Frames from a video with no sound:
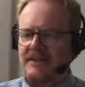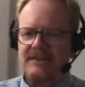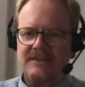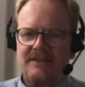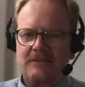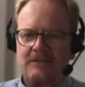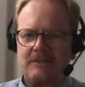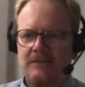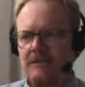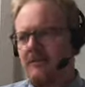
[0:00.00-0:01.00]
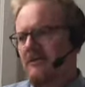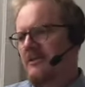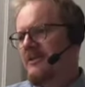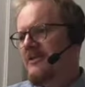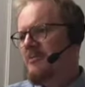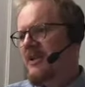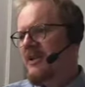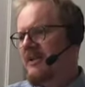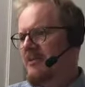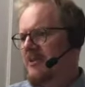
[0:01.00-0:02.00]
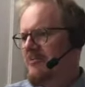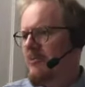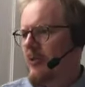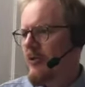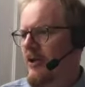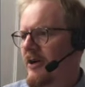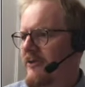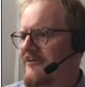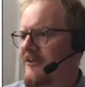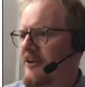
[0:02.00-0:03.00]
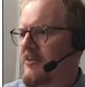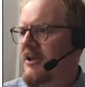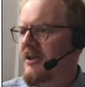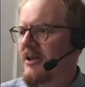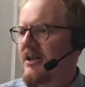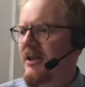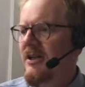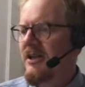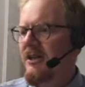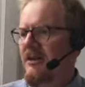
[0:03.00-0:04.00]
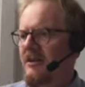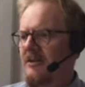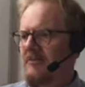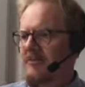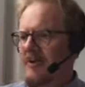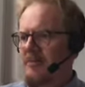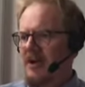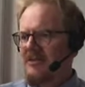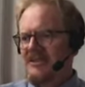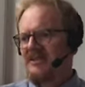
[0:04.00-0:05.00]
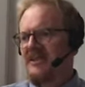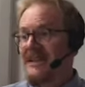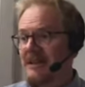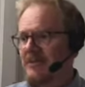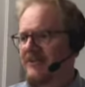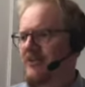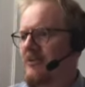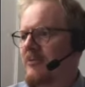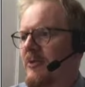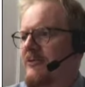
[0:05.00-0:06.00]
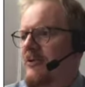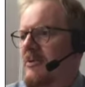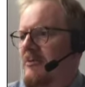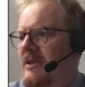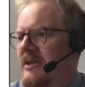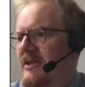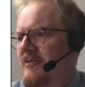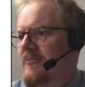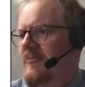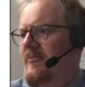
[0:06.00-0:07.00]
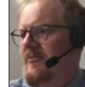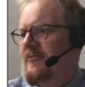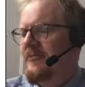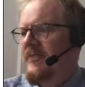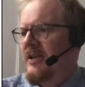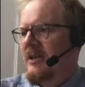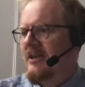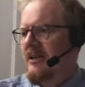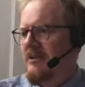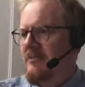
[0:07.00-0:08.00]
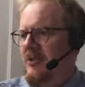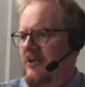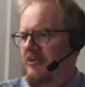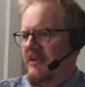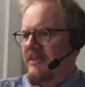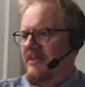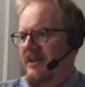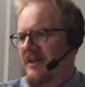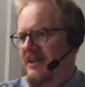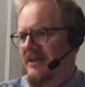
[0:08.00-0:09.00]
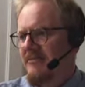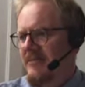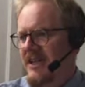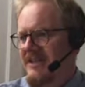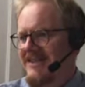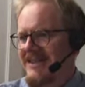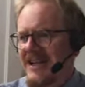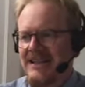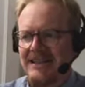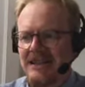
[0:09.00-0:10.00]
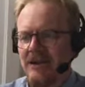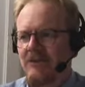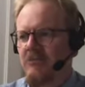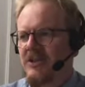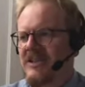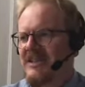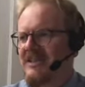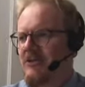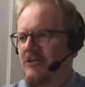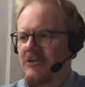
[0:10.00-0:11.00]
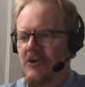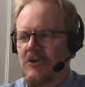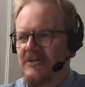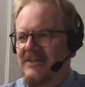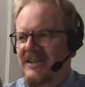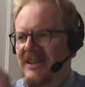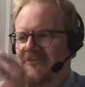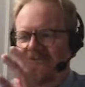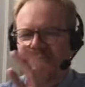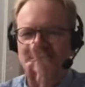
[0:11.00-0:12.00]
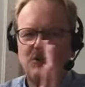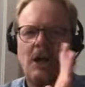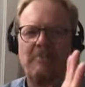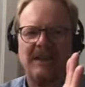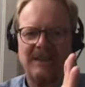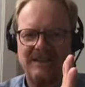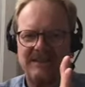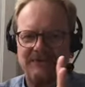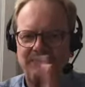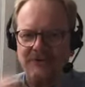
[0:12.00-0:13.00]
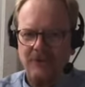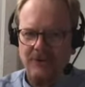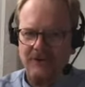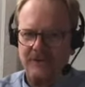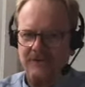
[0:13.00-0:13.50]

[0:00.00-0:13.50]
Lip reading: So to be a little bit more formal about, just a little bit more formal, but I'm going with Ken Staley now and what he calls the shopping list for a